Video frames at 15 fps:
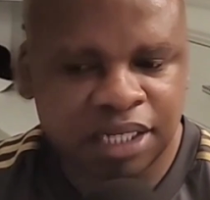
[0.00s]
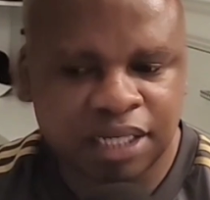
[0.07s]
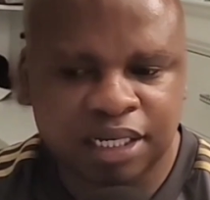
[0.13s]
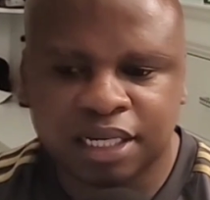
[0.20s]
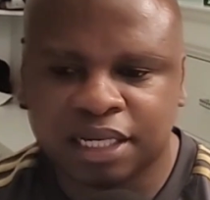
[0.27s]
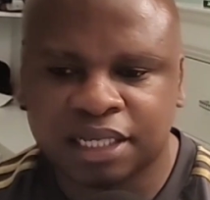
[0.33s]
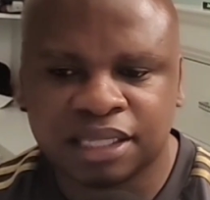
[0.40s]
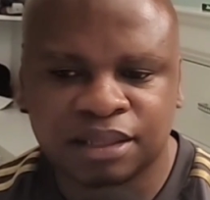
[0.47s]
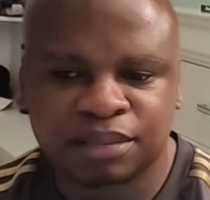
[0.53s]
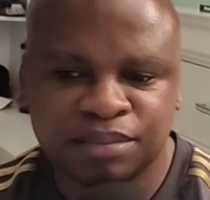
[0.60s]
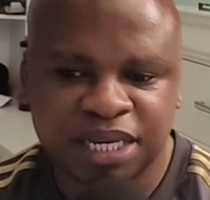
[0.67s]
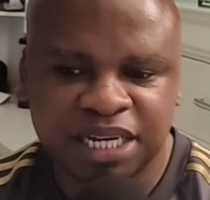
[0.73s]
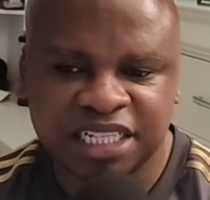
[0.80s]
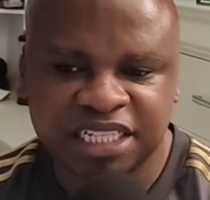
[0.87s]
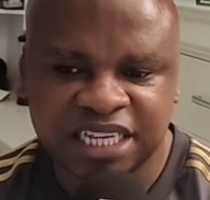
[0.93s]
the
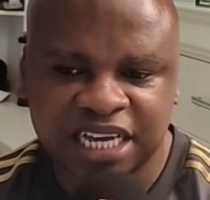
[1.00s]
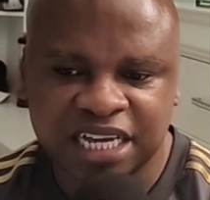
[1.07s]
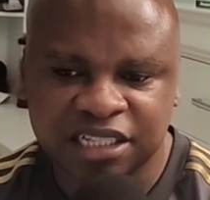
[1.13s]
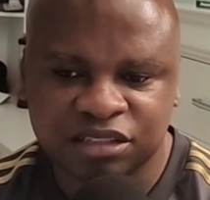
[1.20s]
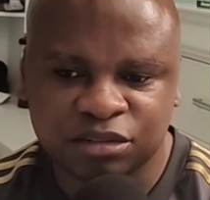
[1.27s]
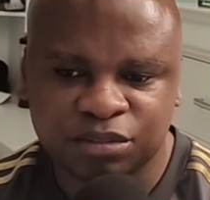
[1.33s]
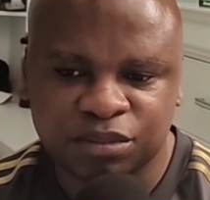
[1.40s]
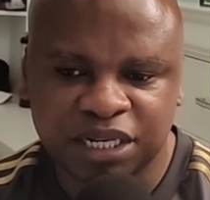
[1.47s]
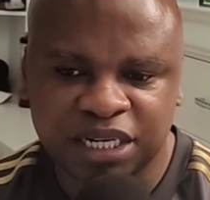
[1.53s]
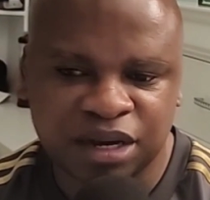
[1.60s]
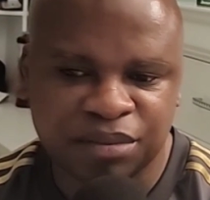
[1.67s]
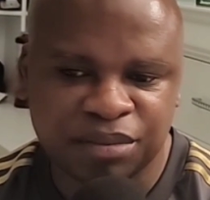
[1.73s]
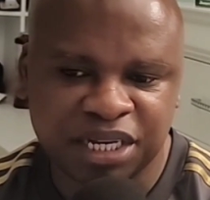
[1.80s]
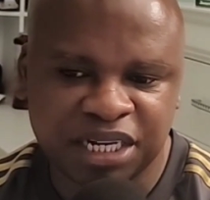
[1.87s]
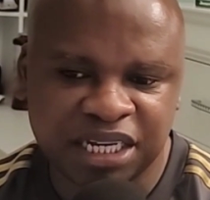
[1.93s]
men a chance. They played how
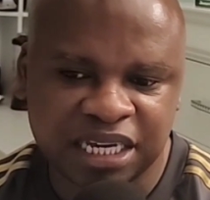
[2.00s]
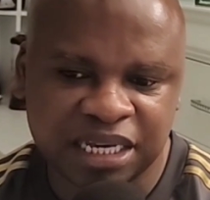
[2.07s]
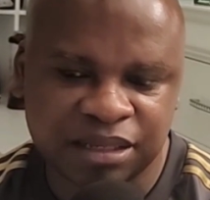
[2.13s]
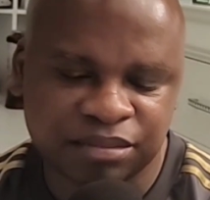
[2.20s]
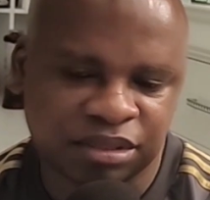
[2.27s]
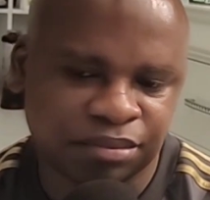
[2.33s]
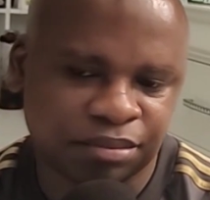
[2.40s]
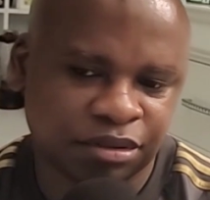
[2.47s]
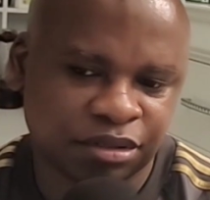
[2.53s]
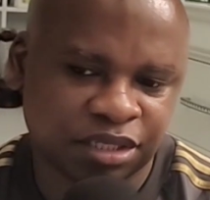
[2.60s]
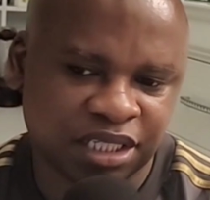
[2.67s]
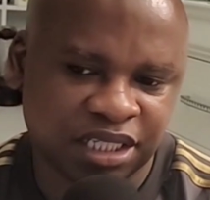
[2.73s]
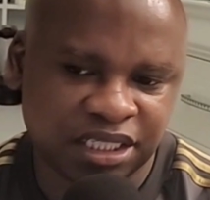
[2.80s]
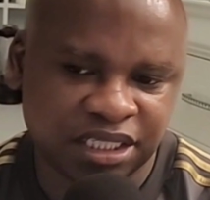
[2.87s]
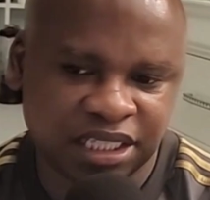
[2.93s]
many games? About
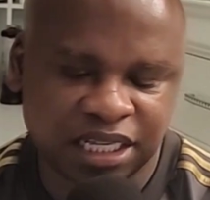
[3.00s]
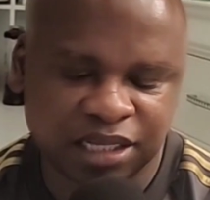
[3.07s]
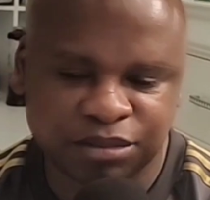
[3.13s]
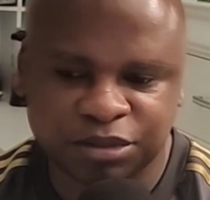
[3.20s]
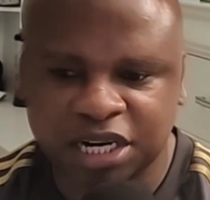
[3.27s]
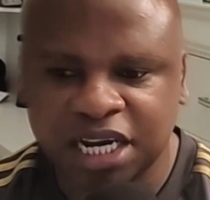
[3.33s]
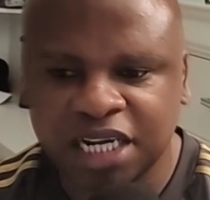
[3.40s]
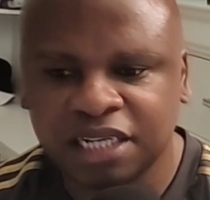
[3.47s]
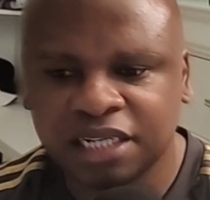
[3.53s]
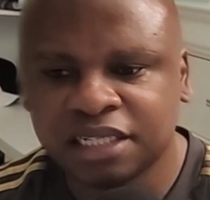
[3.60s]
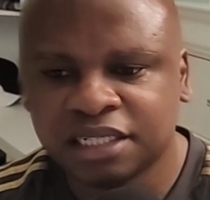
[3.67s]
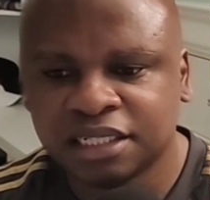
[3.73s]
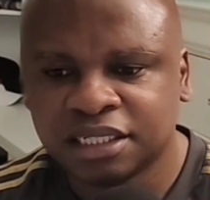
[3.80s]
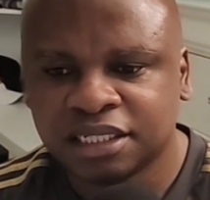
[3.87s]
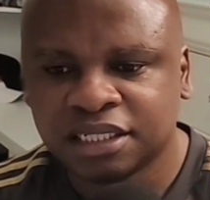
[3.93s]
6 games, right?
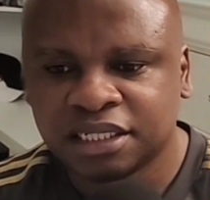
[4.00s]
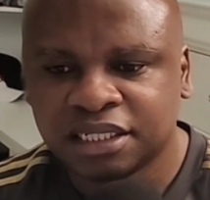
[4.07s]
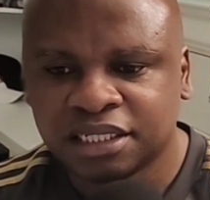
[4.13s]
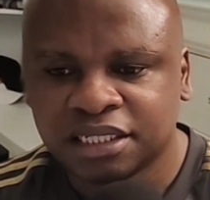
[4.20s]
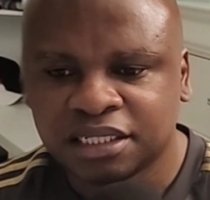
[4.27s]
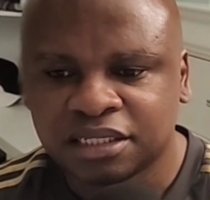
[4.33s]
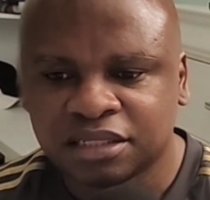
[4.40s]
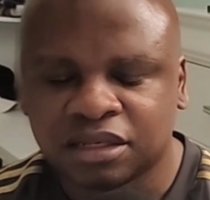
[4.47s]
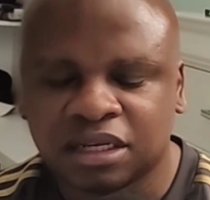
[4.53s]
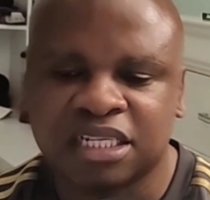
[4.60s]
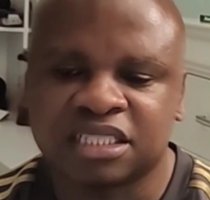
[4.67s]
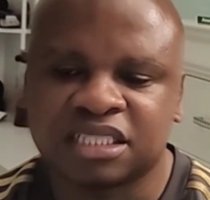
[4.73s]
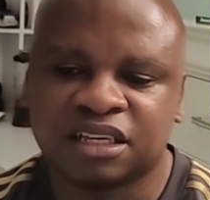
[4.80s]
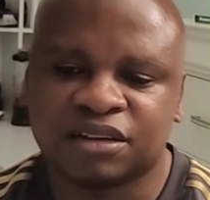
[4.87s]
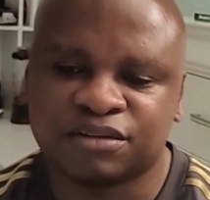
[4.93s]
So
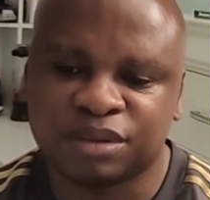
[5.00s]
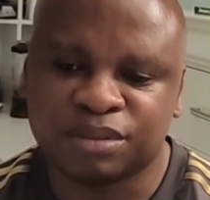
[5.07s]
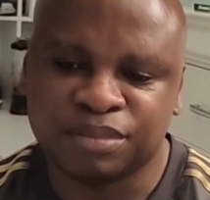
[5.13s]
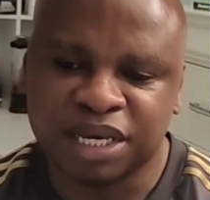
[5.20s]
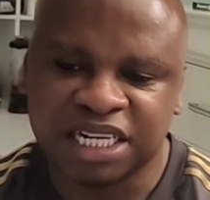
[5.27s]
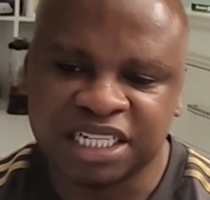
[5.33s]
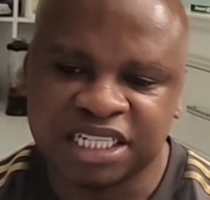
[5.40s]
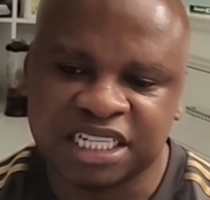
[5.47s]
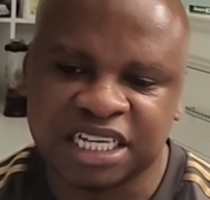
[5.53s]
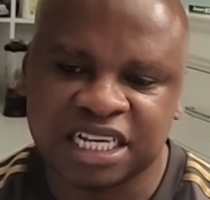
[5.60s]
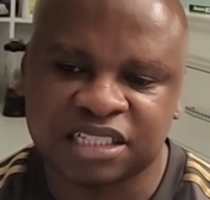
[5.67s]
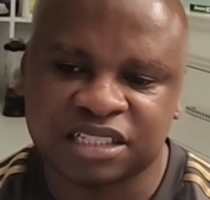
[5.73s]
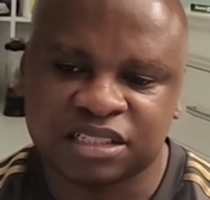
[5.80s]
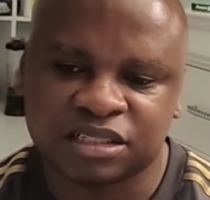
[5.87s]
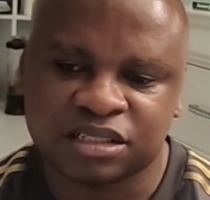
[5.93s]
let's give the man a
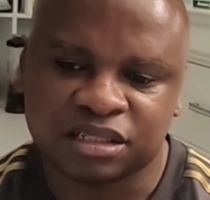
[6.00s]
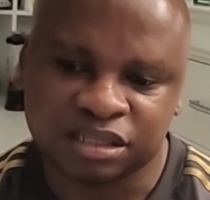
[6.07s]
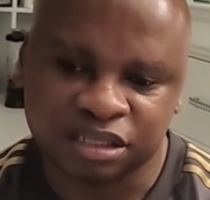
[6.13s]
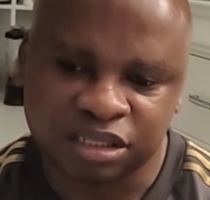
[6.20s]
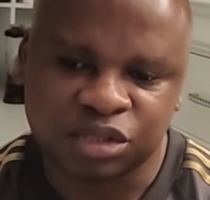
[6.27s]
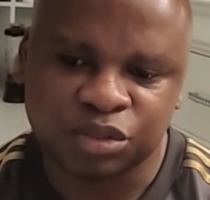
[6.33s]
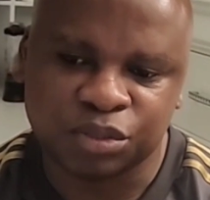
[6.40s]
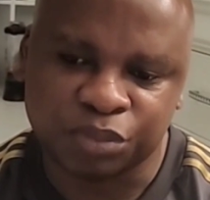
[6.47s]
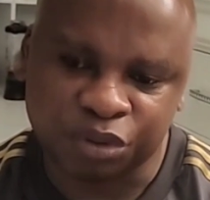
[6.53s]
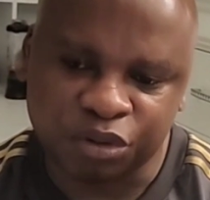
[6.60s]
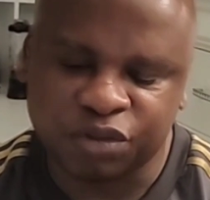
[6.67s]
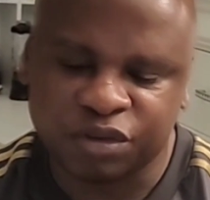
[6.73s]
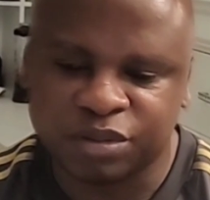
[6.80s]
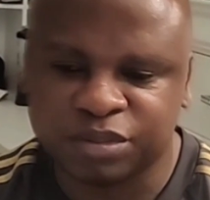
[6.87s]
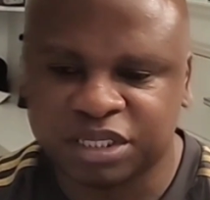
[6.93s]
chance to
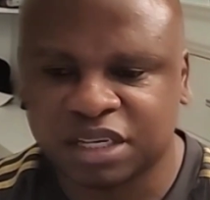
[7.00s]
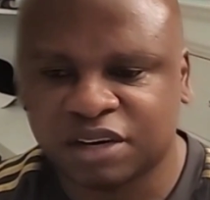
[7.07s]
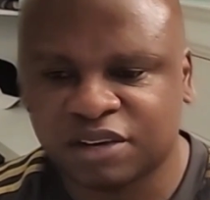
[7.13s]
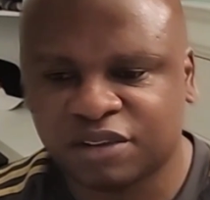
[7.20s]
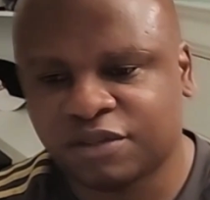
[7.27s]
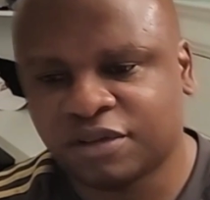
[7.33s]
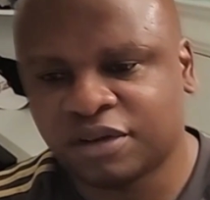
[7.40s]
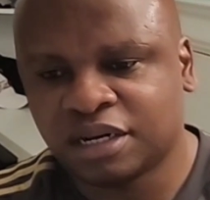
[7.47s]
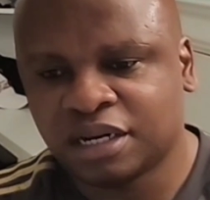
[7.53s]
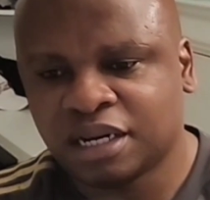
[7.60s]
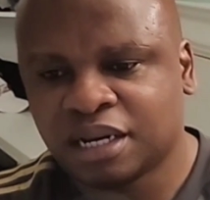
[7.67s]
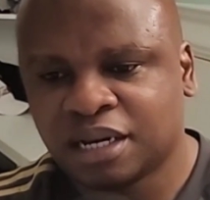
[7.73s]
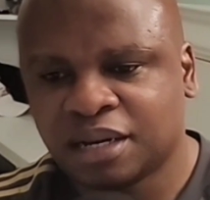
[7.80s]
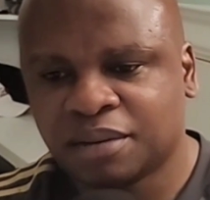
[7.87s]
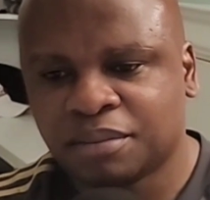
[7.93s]
prove himself.
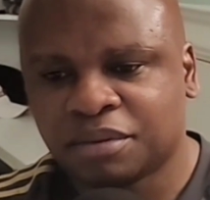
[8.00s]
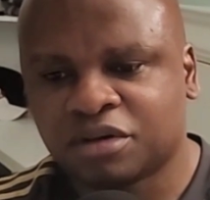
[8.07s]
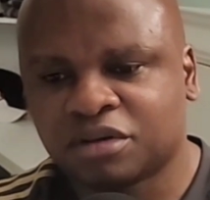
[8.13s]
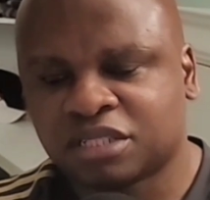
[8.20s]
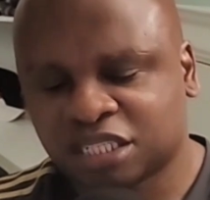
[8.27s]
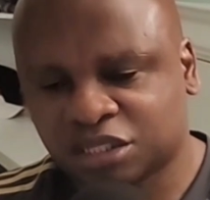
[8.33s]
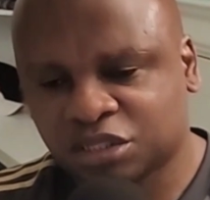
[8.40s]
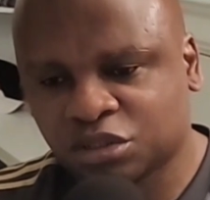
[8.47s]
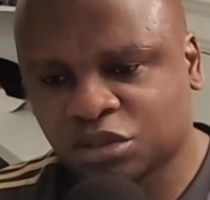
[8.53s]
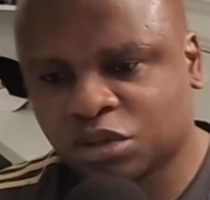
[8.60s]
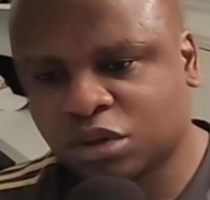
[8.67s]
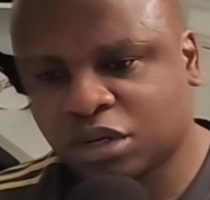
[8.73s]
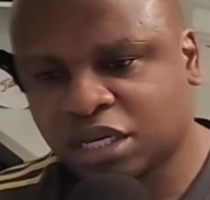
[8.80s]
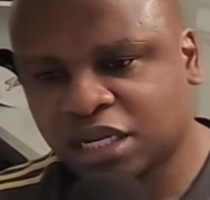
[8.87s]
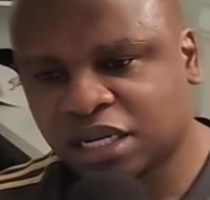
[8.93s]
Because I saw
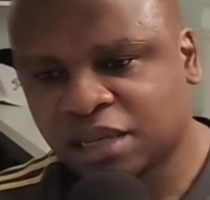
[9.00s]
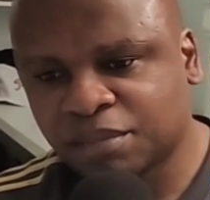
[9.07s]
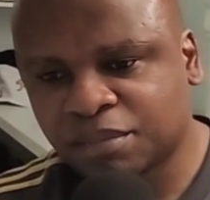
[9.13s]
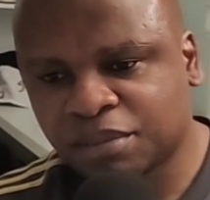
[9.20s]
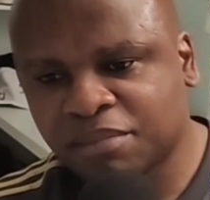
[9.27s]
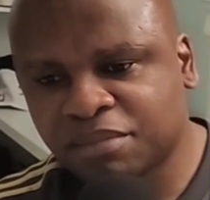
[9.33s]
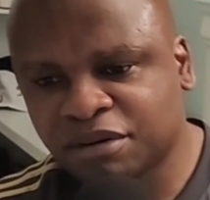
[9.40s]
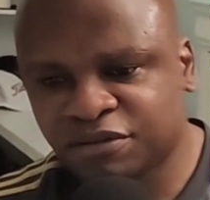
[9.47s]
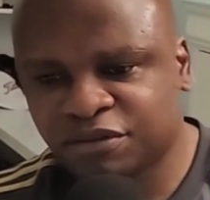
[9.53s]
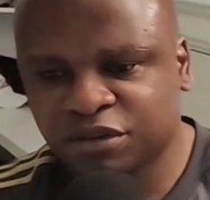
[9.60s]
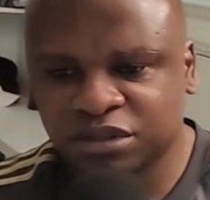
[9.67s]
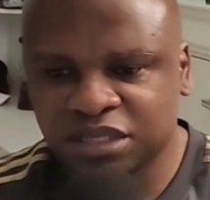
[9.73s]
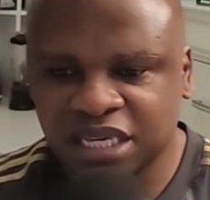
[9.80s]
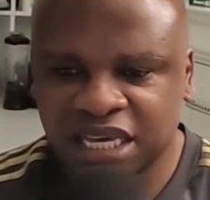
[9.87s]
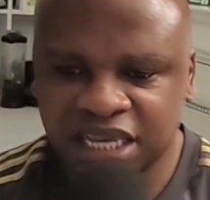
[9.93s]
in
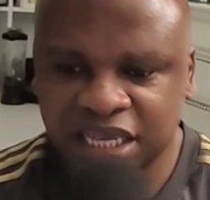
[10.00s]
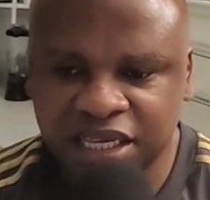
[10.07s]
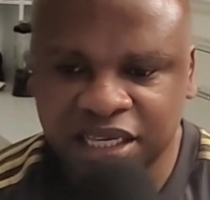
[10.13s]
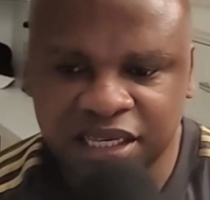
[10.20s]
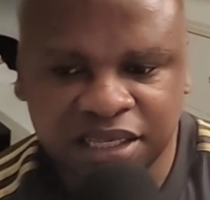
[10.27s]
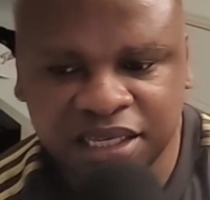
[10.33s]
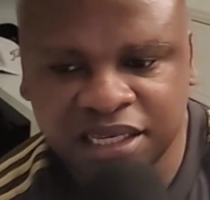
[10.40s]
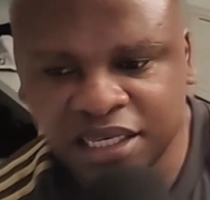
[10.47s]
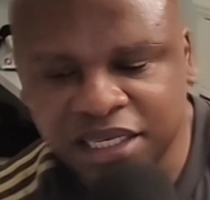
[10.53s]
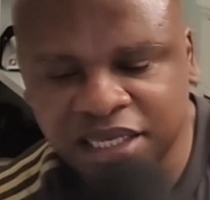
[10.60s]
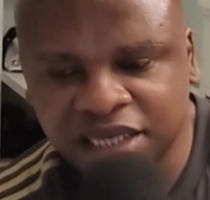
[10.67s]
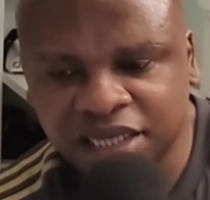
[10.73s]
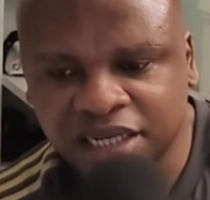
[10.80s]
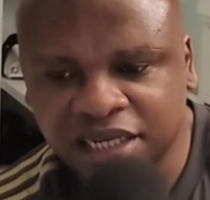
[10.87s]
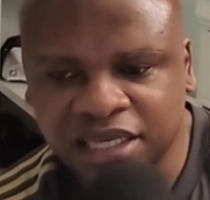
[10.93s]
Babafield,
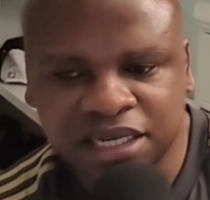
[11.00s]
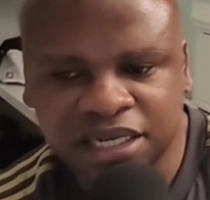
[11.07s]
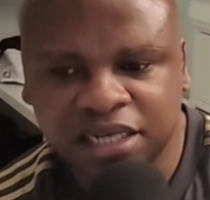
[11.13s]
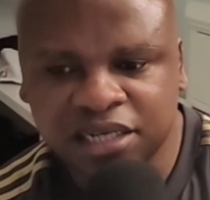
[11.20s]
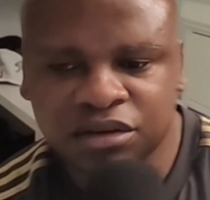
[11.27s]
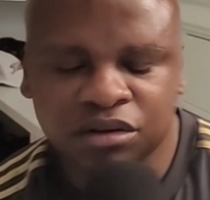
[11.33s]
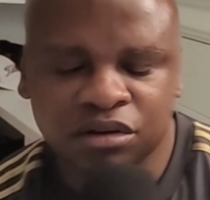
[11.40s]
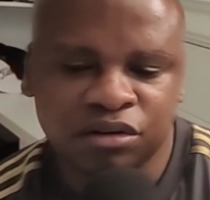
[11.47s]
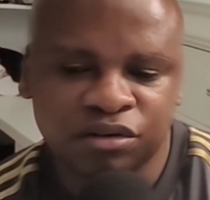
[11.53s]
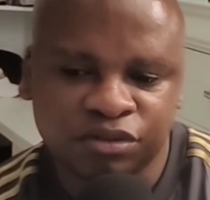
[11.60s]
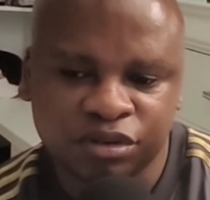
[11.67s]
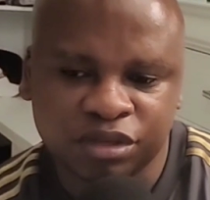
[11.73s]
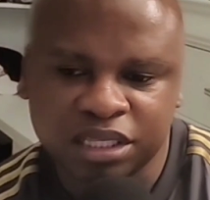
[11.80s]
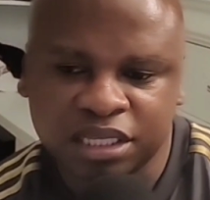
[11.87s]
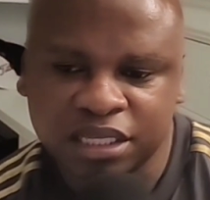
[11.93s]
he didn't go
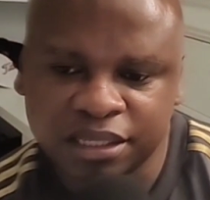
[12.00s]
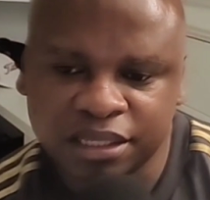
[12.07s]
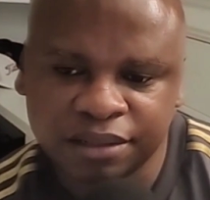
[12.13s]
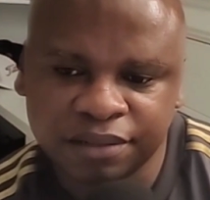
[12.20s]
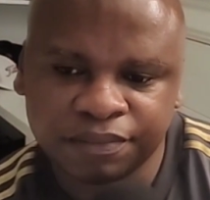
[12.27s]
for the,